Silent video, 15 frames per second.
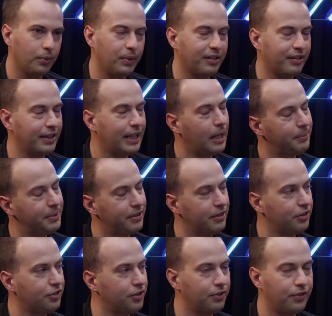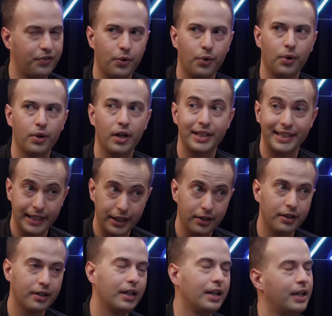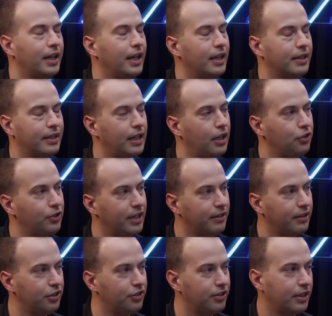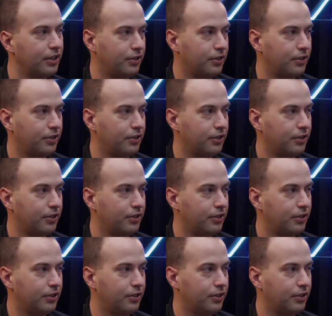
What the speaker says: was in that position for a year, and then I transitioned